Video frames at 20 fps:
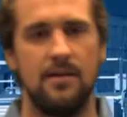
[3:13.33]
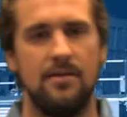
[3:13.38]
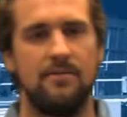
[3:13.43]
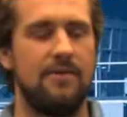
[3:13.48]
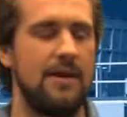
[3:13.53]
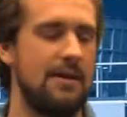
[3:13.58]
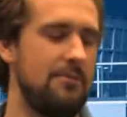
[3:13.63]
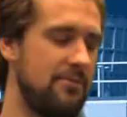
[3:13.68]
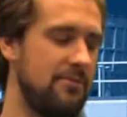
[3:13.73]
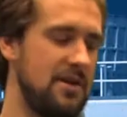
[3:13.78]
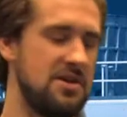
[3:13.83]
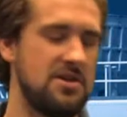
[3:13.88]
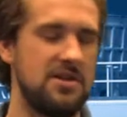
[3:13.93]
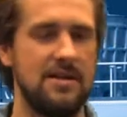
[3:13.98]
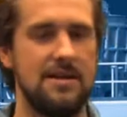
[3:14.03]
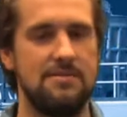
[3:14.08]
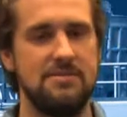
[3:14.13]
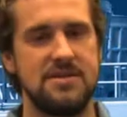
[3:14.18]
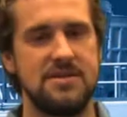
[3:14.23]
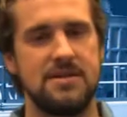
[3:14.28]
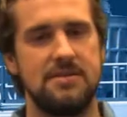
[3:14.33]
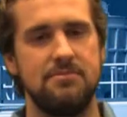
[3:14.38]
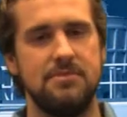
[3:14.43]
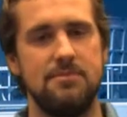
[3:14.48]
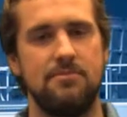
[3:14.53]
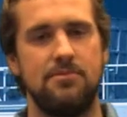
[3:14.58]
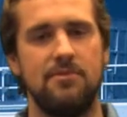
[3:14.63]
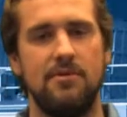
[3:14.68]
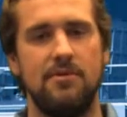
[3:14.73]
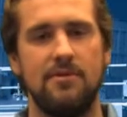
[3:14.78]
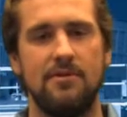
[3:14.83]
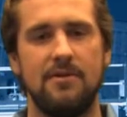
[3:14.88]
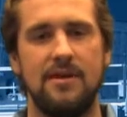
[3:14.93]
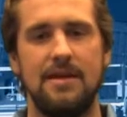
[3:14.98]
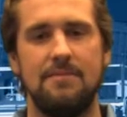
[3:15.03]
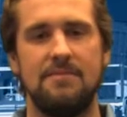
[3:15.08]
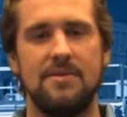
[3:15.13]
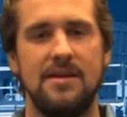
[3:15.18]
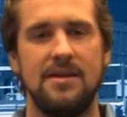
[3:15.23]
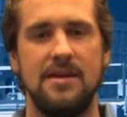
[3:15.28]
Vibration limits can be
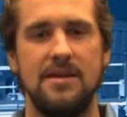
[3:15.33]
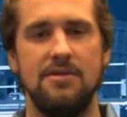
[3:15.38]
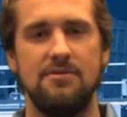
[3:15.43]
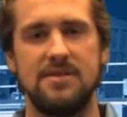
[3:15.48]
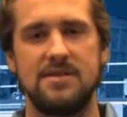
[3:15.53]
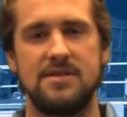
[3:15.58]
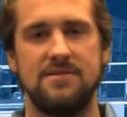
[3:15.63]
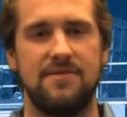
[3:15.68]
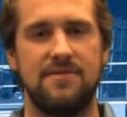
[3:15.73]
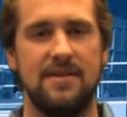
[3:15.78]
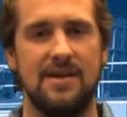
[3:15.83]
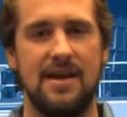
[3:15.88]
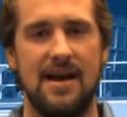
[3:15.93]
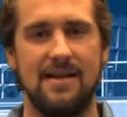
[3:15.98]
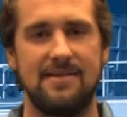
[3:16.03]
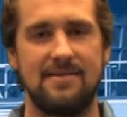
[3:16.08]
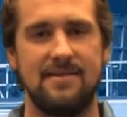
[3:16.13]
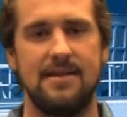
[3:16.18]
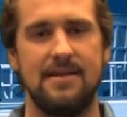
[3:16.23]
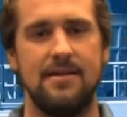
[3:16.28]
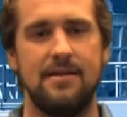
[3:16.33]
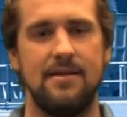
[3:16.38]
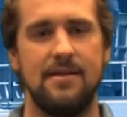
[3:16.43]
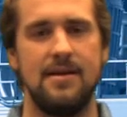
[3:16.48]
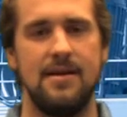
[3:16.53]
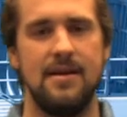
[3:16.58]
programmed in units of velocity,